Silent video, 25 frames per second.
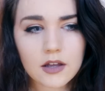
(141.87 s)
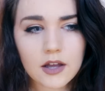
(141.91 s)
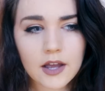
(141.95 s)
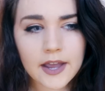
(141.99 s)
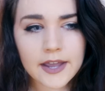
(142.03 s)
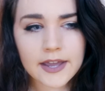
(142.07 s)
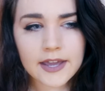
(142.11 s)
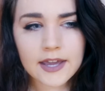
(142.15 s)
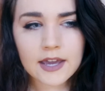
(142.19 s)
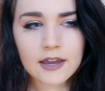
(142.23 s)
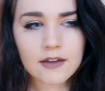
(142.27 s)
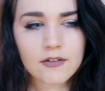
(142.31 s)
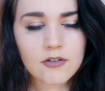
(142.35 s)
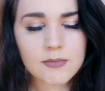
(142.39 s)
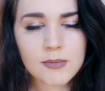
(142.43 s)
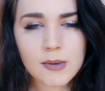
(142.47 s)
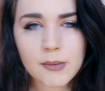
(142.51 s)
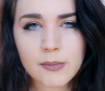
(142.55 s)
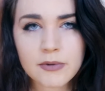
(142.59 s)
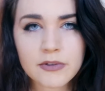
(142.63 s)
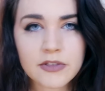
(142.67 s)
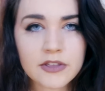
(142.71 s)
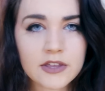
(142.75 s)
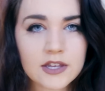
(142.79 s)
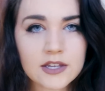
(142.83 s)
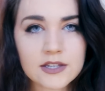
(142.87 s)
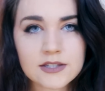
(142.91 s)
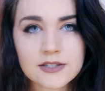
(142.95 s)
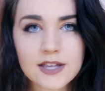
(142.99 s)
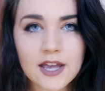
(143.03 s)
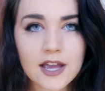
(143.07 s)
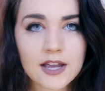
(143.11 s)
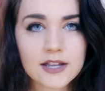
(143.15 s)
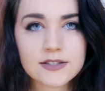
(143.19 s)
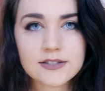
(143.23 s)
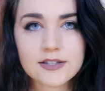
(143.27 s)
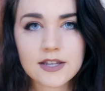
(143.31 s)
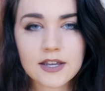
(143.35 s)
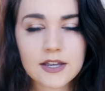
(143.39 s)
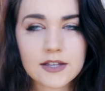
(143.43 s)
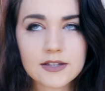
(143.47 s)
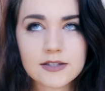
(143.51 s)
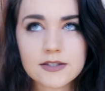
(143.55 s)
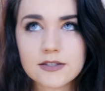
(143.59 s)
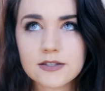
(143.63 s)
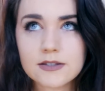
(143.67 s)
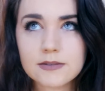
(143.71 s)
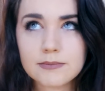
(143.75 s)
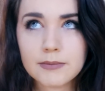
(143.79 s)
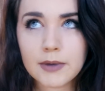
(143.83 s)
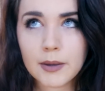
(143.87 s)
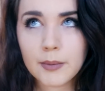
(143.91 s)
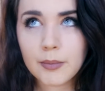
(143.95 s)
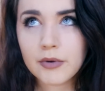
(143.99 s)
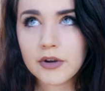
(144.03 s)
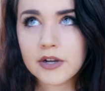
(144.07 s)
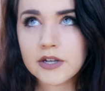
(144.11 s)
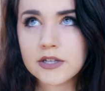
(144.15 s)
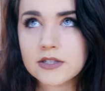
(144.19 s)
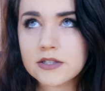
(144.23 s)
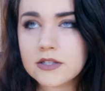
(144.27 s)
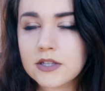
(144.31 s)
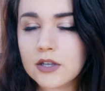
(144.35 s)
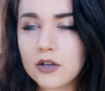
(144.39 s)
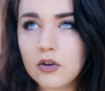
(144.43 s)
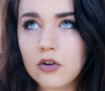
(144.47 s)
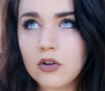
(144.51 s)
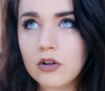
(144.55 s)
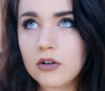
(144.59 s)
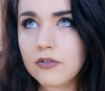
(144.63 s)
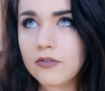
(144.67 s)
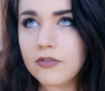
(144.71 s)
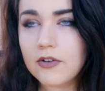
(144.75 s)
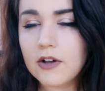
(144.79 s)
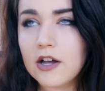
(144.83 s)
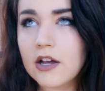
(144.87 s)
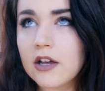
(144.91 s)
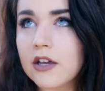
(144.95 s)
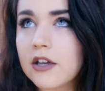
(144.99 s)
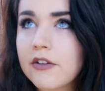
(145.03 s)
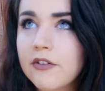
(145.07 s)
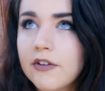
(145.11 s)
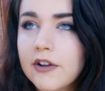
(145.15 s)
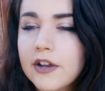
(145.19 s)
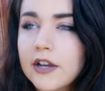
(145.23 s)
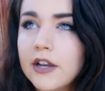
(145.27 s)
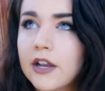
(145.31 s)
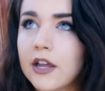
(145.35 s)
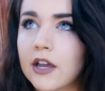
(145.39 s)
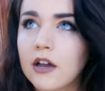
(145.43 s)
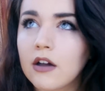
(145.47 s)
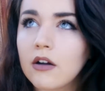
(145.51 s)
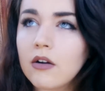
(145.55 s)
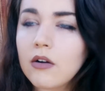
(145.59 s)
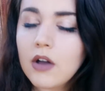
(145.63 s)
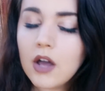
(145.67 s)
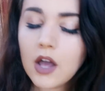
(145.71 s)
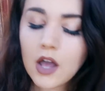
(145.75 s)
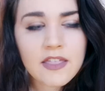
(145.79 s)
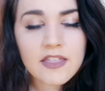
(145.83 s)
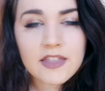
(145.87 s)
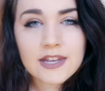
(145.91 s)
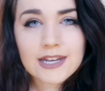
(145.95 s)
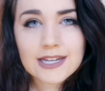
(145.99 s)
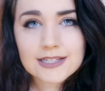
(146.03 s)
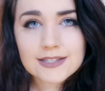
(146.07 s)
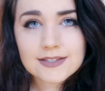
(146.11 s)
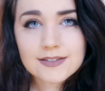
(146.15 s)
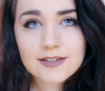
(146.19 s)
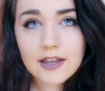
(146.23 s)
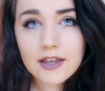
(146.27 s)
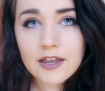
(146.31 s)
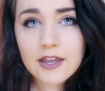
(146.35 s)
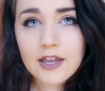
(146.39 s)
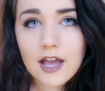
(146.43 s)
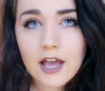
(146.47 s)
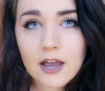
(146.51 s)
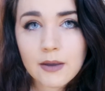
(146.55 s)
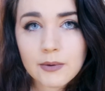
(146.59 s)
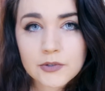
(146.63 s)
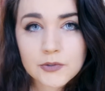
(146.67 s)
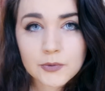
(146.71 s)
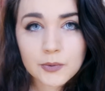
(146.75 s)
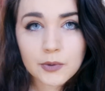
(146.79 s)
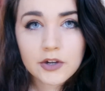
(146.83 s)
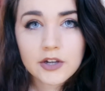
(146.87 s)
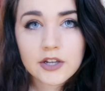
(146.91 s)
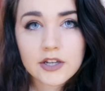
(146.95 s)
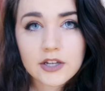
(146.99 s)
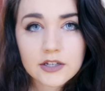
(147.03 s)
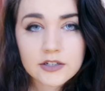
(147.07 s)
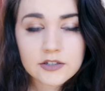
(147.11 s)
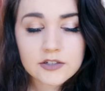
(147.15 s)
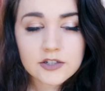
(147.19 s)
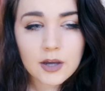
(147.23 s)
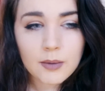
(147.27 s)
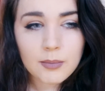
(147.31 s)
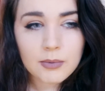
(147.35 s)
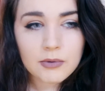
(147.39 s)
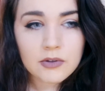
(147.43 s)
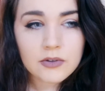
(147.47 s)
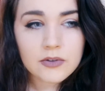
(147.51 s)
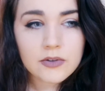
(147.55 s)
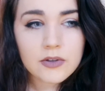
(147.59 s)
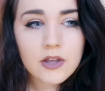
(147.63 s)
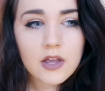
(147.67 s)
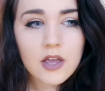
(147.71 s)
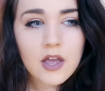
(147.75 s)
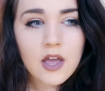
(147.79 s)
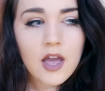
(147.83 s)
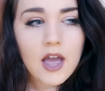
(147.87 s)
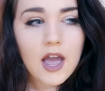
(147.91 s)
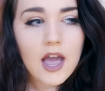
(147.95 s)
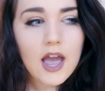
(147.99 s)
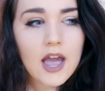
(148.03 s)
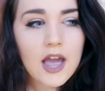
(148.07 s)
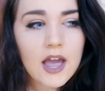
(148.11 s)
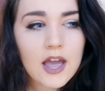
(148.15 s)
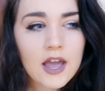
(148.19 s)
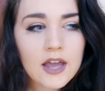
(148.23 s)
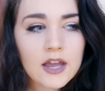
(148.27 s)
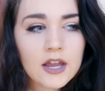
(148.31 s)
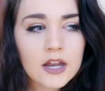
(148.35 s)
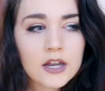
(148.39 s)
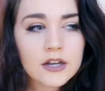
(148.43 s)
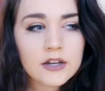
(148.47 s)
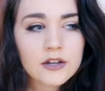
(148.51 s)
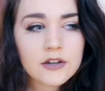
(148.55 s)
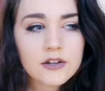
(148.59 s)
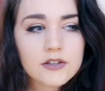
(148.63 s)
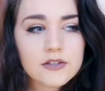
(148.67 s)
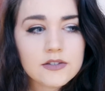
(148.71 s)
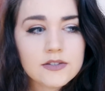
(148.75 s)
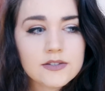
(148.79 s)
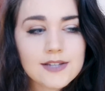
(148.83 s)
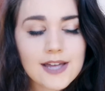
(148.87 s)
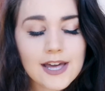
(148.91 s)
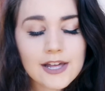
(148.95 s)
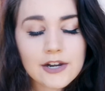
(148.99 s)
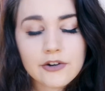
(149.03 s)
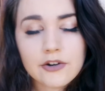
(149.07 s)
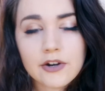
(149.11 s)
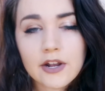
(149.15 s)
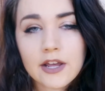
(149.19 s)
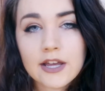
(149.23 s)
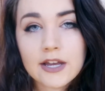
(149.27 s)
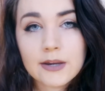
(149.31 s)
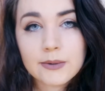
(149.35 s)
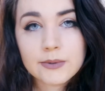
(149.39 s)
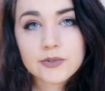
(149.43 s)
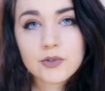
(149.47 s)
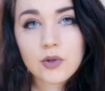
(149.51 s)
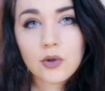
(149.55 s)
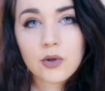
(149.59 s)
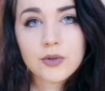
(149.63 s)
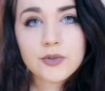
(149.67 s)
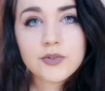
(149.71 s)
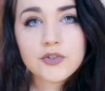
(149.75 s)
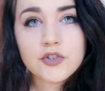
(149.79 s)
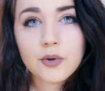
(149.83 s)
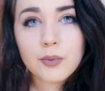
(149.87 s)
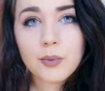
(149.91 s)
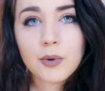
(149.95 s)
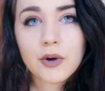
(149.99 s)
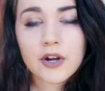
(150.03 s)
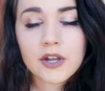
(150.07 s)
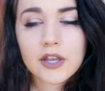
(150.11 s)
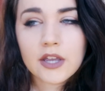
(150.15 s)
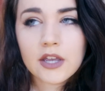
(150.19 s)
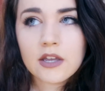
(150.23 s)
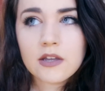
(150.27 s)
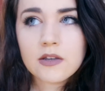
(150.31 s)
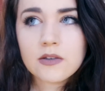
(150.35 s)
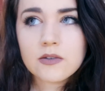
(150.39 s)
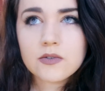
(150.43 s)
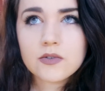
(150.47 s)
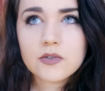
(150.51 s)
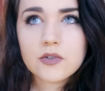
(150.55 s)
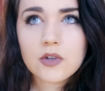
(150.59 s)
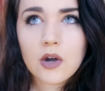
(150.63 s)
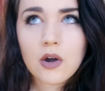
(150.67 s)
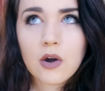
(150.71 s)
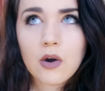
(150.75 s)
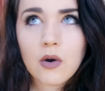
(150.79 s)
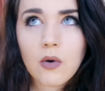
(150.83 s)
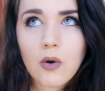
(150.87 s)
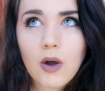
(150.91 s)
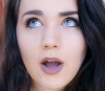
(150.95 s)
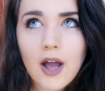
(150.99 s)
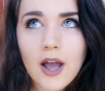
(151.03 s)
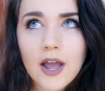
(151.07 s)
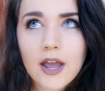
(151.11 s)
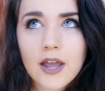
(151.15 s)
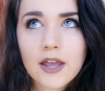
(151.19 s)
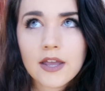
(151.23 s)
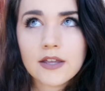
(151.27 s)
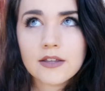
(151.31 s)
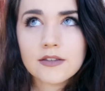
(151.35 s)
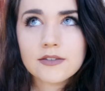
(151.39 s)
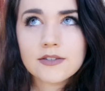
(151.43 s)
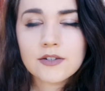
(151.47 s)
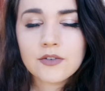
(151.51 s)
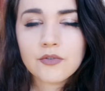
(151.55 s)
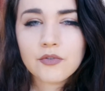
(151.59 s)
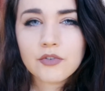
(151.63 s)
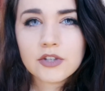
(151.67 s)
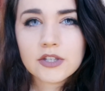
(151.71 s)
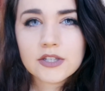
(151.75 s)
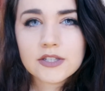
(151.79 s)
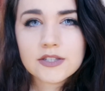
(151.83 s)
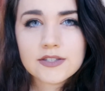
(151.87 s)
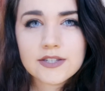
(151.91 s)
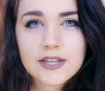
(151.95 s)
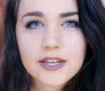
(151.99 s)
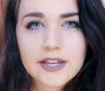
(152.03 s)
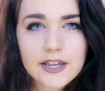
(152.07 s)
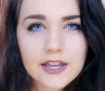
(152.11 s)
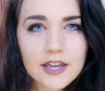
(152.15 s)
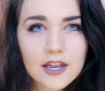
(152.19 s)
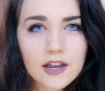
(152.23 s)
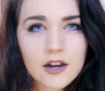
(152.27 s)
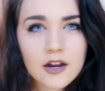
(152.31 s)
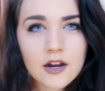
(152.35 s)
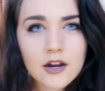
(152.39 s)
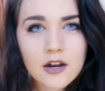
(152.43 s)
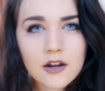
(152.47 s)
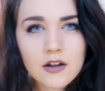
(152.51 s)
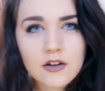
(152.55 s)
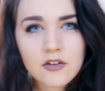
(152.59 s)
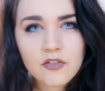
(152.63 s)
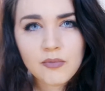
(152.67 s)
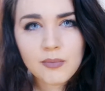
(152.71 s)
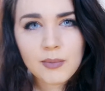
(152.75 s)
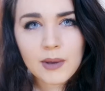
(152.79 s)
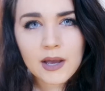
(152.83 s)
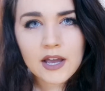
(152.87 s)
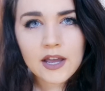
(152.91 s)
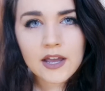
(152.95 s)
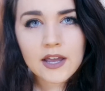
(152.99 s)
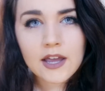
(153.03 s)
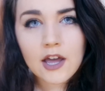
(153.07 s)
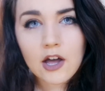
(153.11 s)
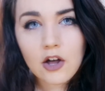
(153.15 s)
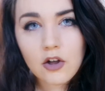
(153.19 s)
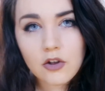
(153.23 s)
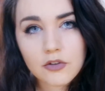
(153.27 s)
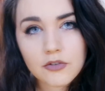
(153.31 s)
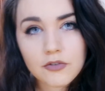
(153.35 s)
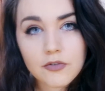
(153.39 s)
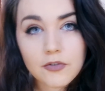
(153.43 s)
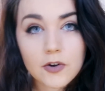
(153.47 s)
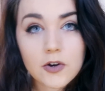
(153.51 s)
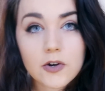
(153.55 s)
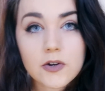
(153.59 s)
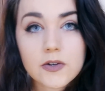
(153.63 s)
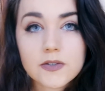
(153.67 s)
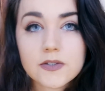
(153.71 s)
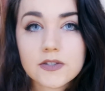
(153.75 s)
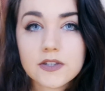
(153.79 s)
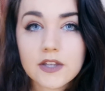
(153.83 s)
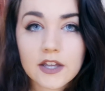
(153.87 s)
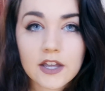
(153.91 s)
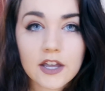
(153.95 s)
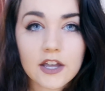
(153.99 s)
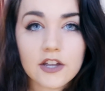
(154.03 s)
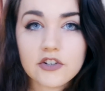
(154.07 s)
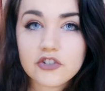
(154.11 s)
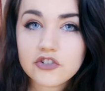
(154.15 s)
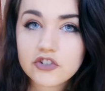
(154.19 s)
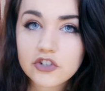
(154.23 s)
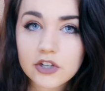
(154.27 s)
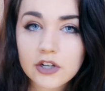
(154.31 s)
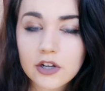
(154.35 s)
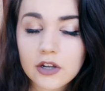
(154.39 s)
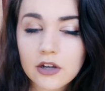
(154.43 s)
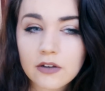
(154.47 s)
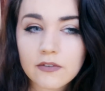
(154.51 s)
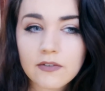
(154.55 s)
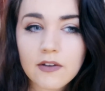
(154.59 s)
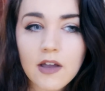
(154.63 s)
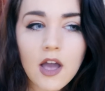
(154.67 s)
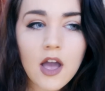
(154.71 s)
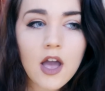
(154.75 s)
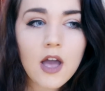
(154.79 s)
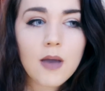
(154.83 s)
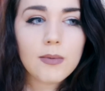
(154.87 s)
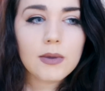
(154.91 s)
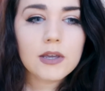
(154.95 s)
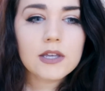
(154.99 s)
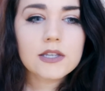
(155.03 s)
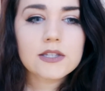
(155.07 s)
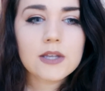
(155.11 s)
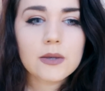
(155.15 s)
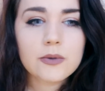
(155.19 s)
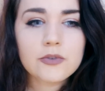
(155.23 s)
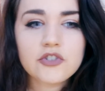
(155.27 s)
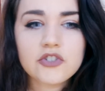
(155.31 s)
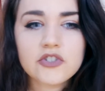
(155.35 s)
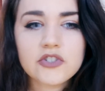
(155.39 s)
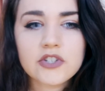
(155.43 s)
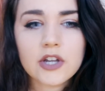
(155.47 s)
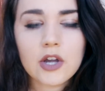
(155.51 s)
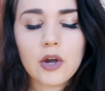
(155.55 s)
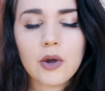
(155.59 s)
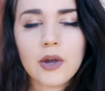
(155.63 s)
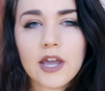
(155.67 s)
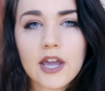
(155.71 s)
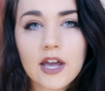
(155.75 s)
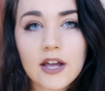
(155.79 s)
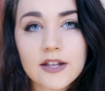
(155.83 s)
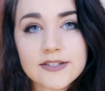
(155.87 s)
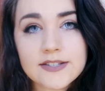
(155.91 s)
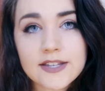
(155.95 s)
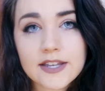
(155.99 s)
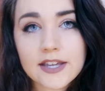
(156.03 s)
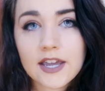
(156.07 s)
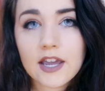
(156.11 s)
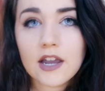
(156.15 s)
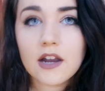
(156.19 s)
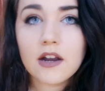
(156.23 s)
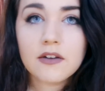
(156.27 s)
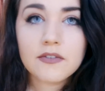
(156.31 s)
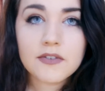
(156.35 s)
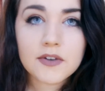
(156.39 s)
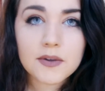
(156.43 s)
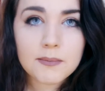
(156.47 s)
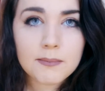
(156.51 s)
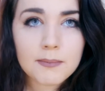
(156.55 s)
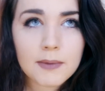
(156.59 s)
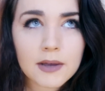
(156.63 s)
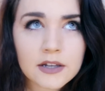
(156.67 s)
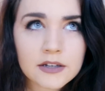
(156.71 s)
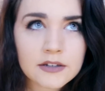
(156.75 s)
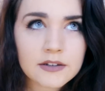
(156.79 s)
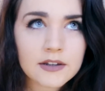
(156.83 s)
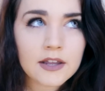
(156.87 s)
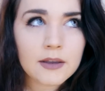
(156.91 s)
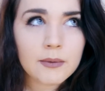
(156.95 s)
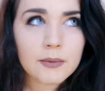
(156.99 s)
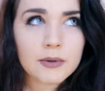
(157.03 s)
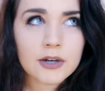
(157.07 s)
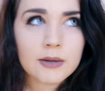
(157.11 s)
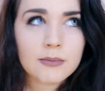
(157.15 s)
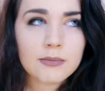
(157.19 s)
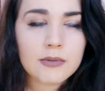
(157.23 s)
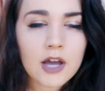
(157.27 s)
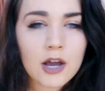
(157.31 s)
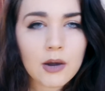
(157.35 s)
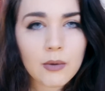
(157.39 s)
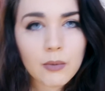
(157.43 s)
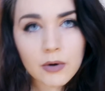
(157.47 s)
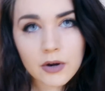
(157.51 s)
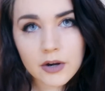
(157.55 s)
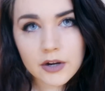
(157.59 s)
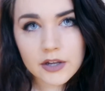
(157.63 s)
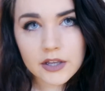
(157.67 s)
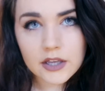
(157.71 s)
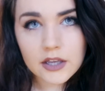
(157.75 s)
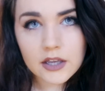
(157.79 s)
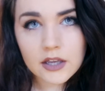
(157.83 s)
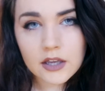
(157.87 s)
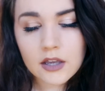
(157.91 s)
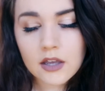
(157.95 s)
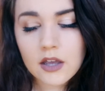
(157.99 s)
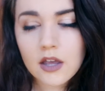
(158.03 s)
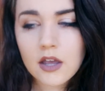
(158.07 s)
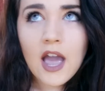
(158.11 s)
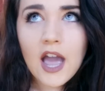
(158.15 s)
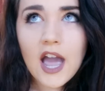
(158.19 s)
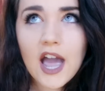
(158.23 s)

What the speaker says: I can't remember the exact dates. My brain's like all foggy right now. And the next day I was working a double, and Saturday I was also working, so I didn't really take care of my health first like I should have, because I was just like, okay, I'll take care of it Monday when I'm not working.